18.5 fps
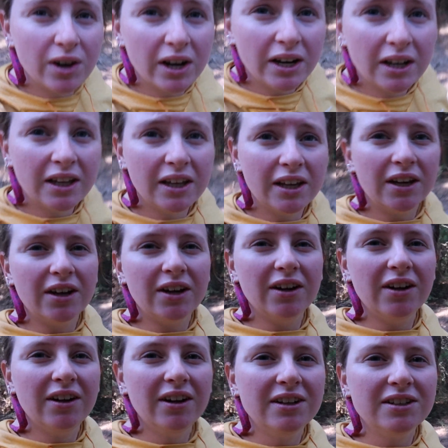right
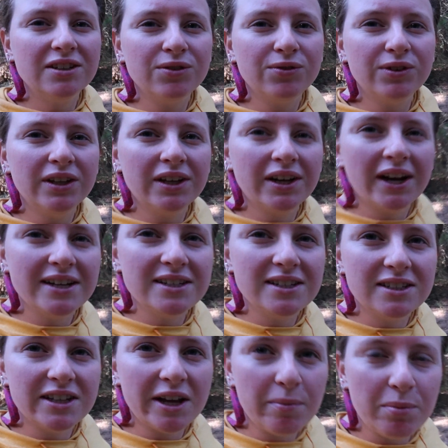here is a really nice
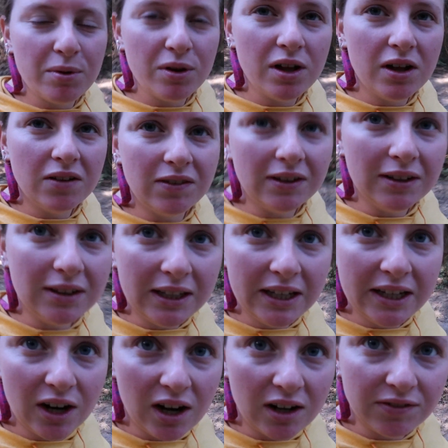example of a
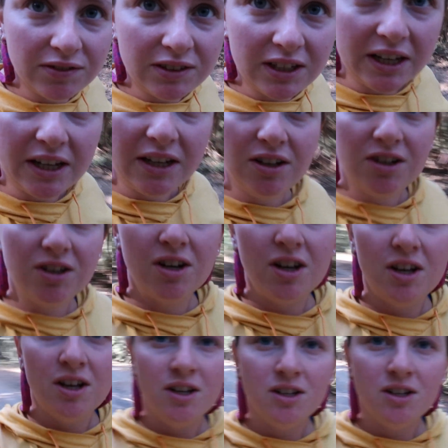lead-off ditch.